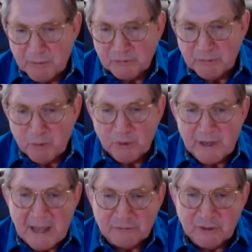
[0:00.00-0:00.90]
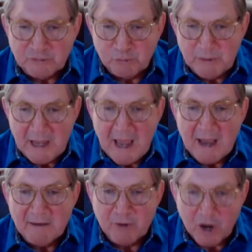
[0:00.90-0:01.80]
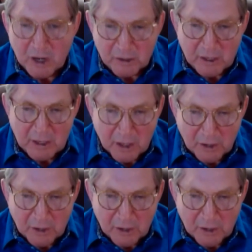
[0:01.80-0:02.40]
most important assets we have are